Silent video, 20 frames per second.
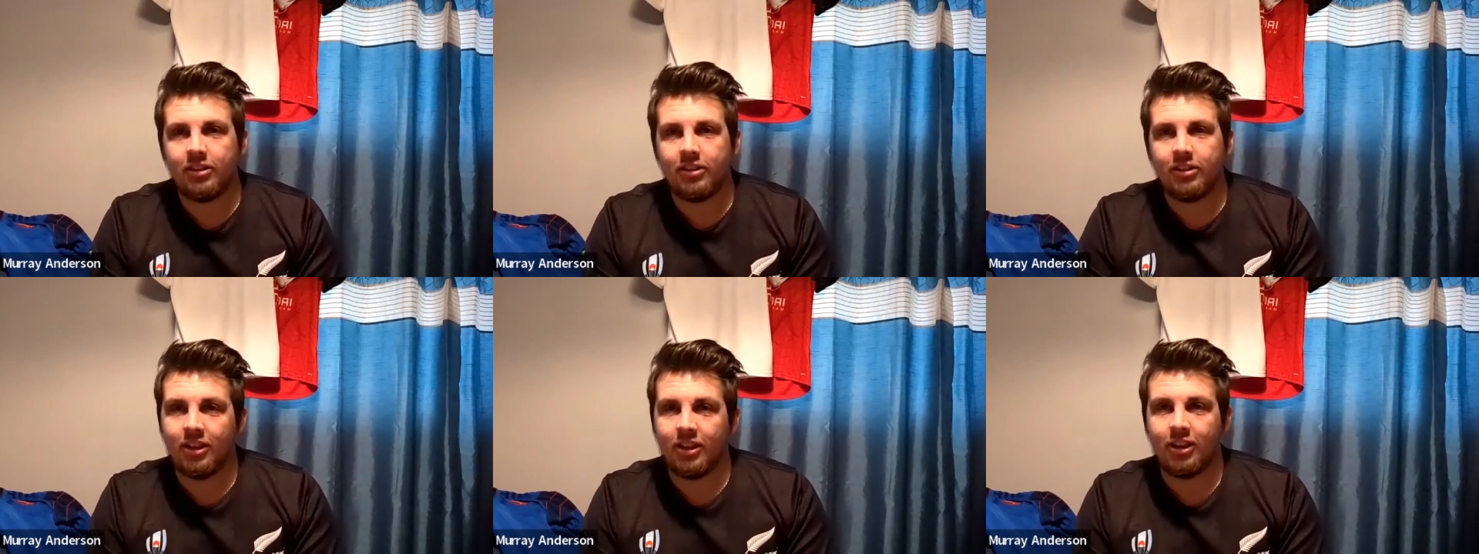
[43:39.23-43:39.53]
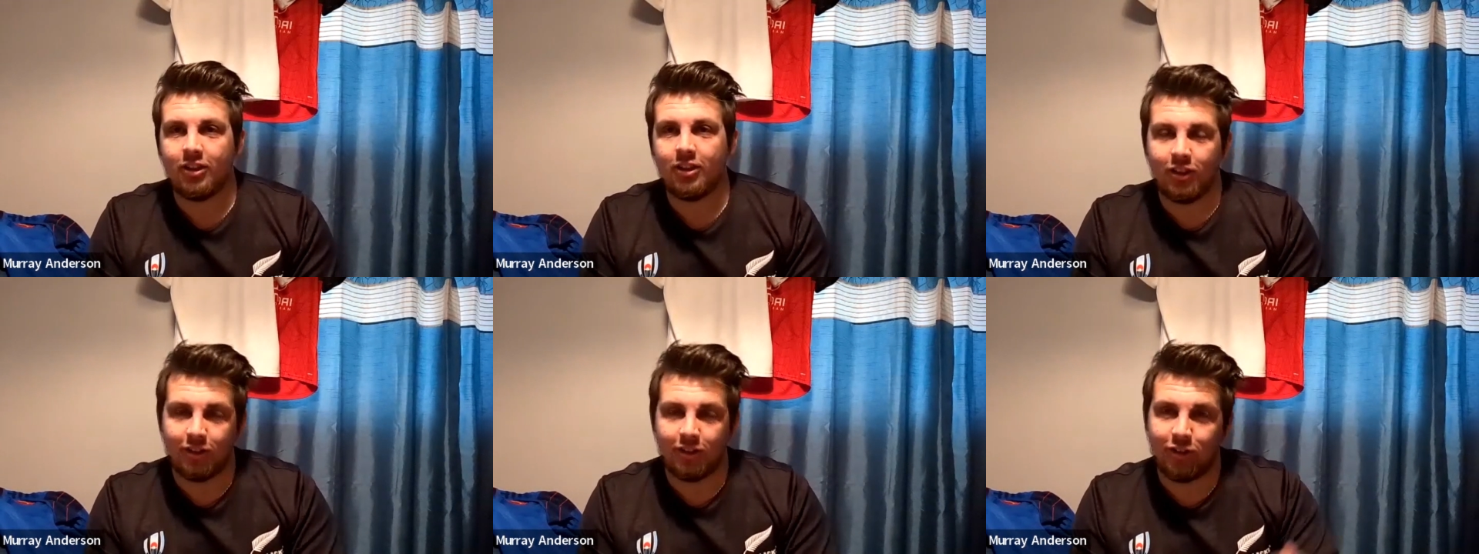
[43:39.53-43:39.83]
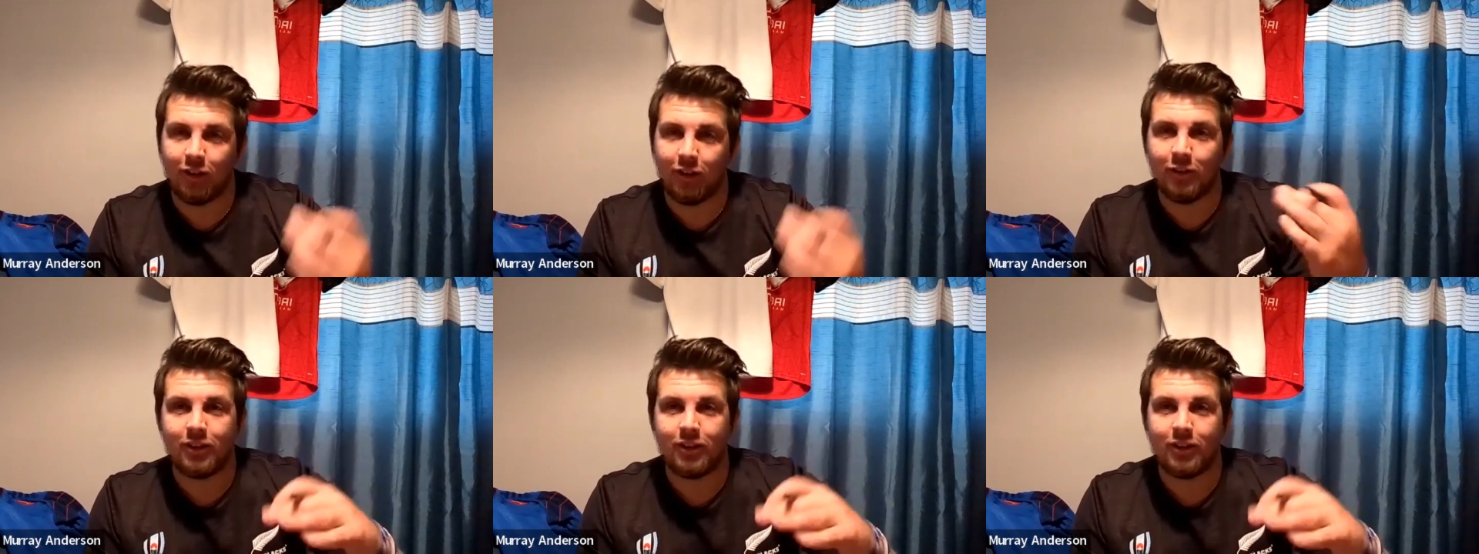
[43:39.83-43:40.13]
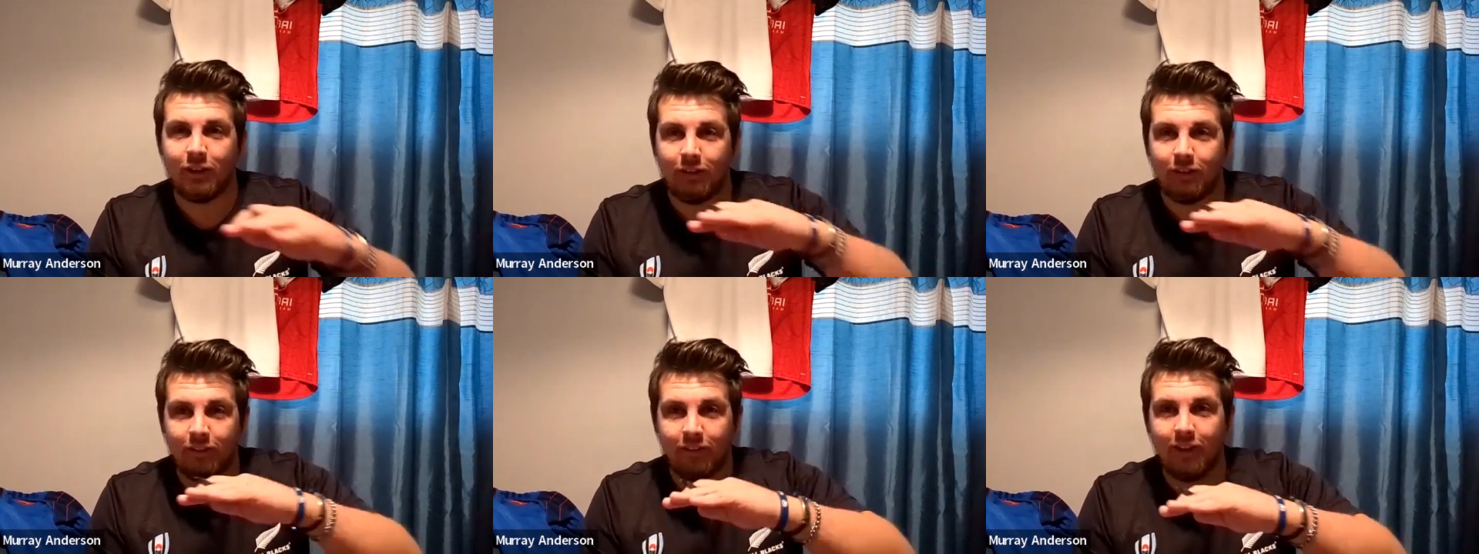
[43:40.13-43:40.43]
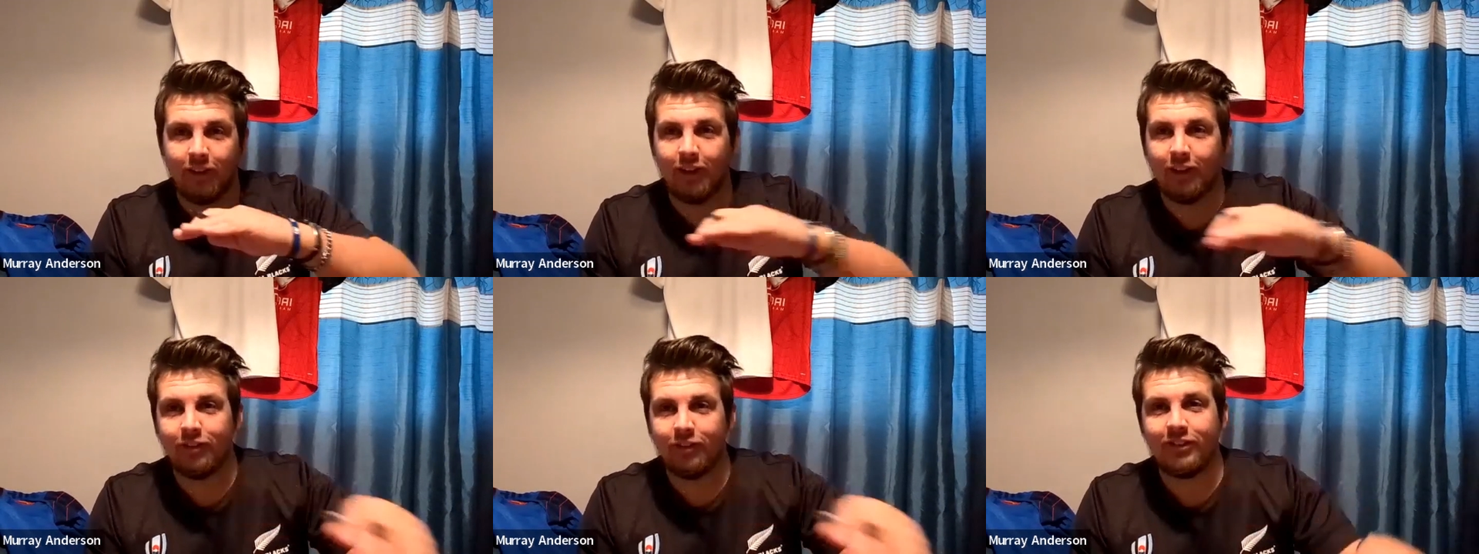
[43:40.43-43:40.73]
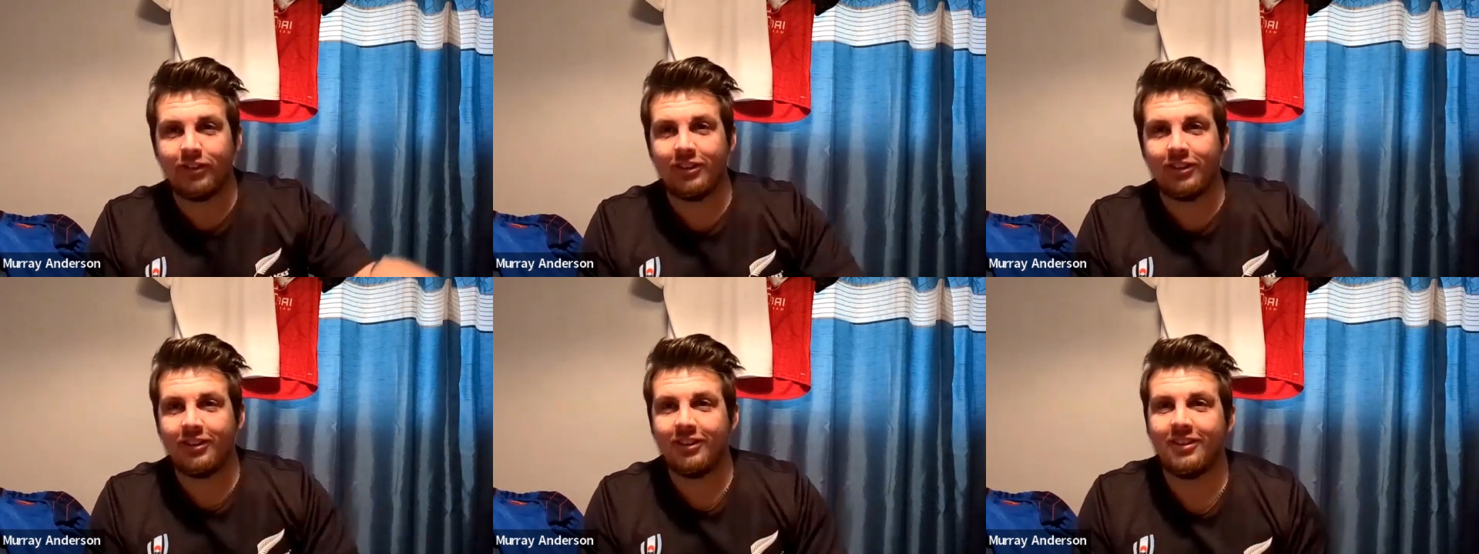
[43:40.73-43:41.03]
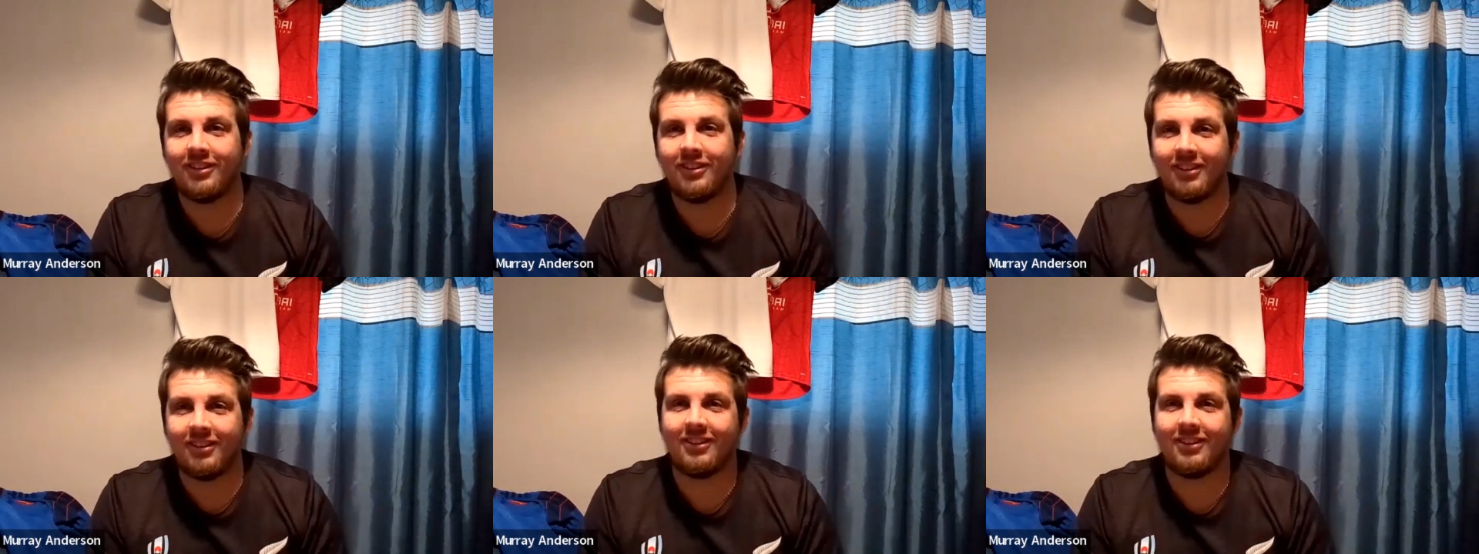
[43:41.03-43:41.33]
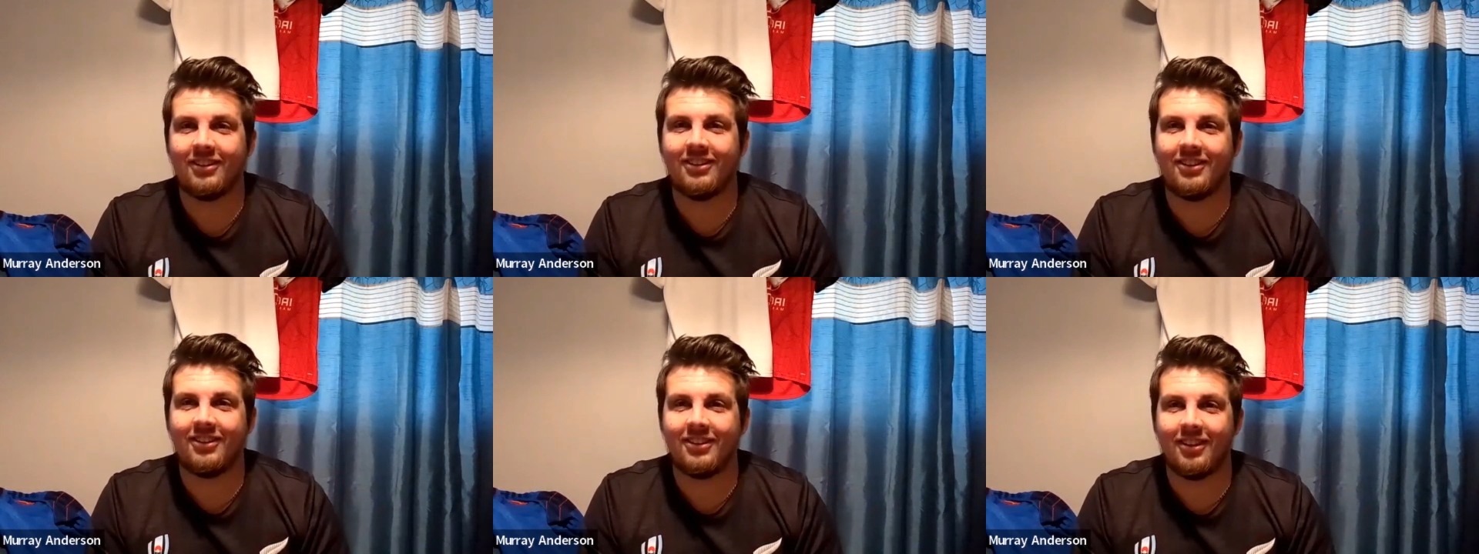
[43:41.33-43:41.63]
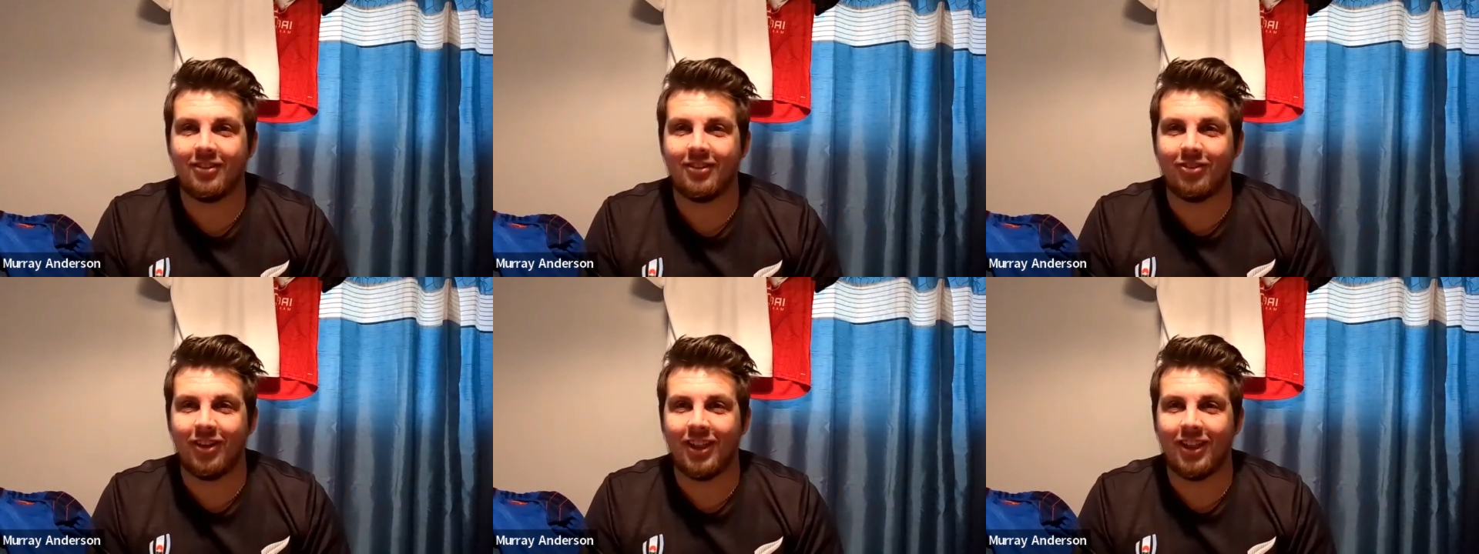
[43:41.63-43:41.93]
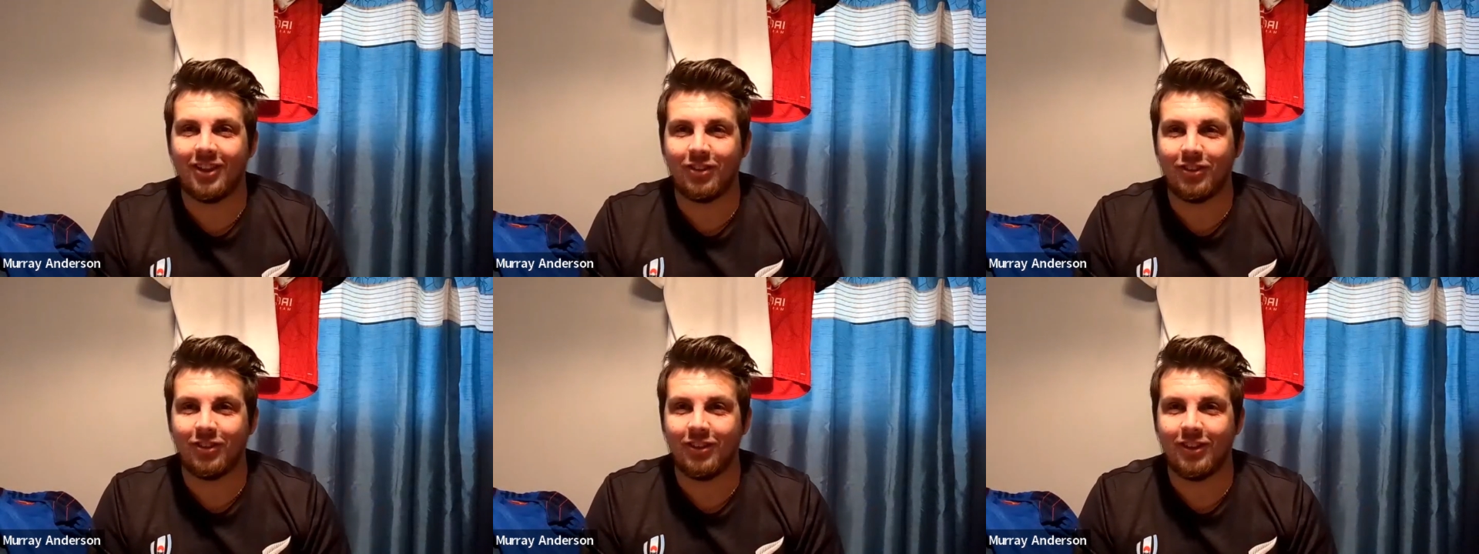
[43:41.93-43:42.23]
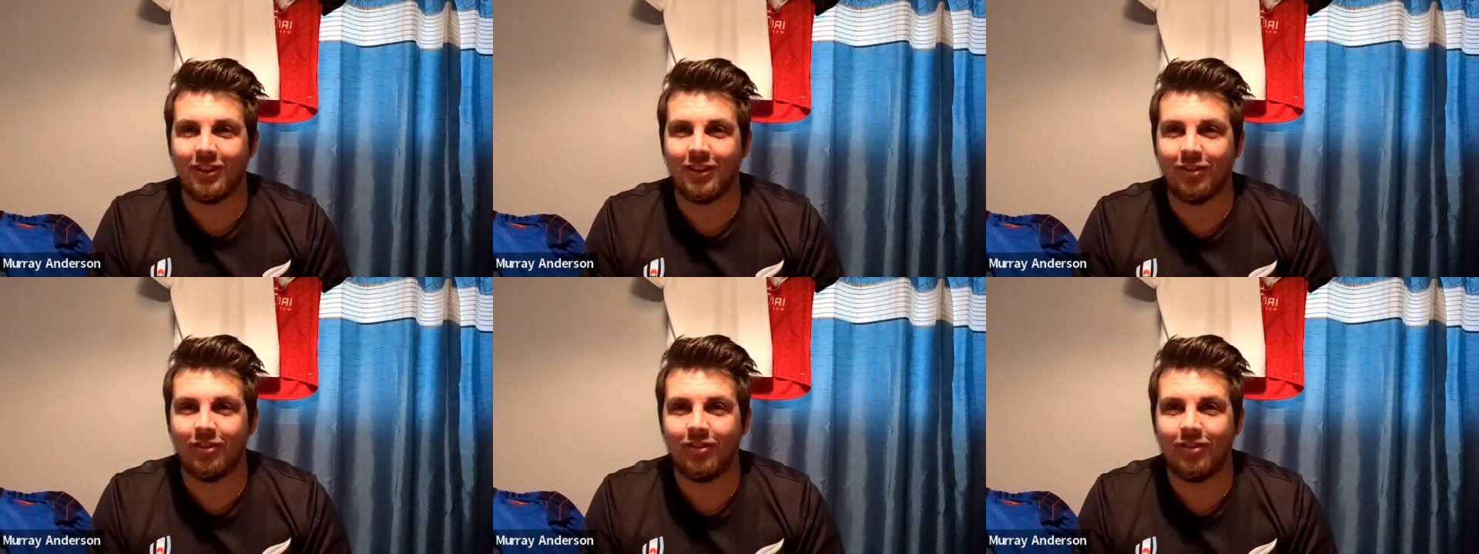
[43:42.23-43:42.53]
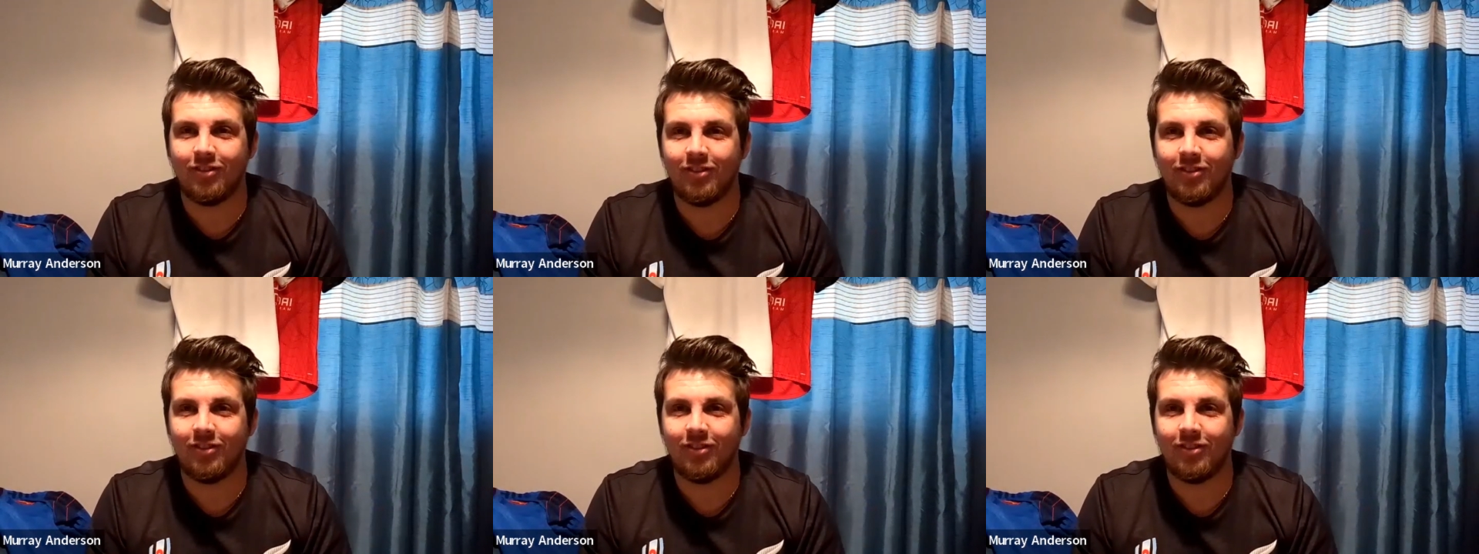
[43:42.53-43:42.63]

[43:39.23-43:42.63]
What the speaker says: I took the flowers out and left a vase full of